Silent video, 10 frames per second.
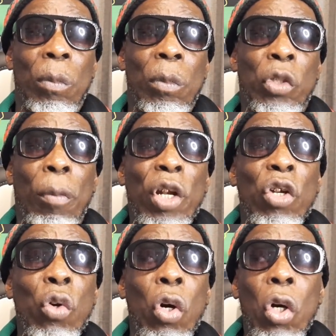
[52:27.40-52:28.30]
So I don't
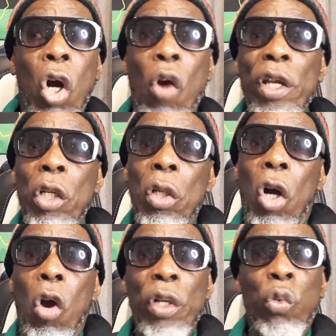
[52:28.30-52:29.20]
know
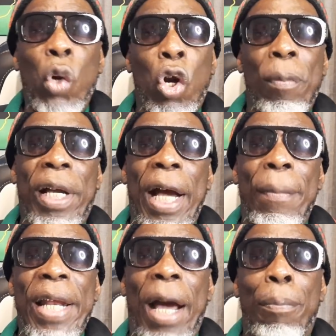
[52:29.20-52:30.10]
how it work because I'm
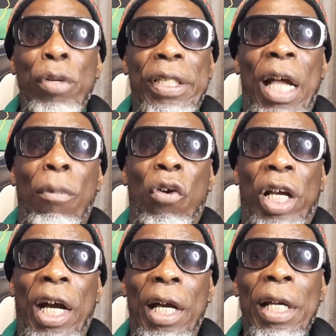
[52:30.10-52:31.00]
in prison in
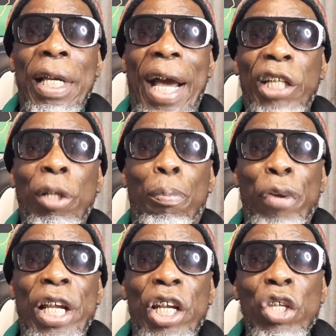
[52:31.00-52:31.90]
America and she
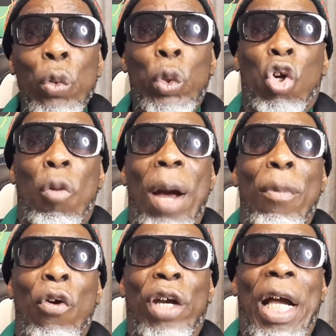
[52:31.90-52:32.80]
bring the youth come
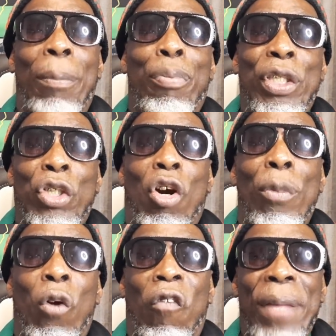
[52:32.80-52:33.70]
America prison come
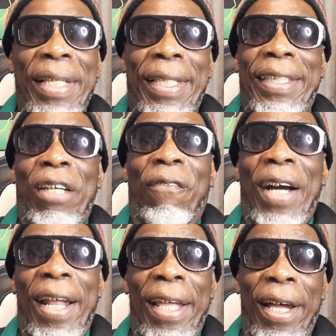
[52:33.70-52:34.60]
look for me and say, see your
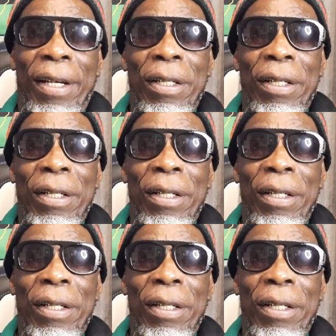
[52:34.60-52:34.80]
father, yeah.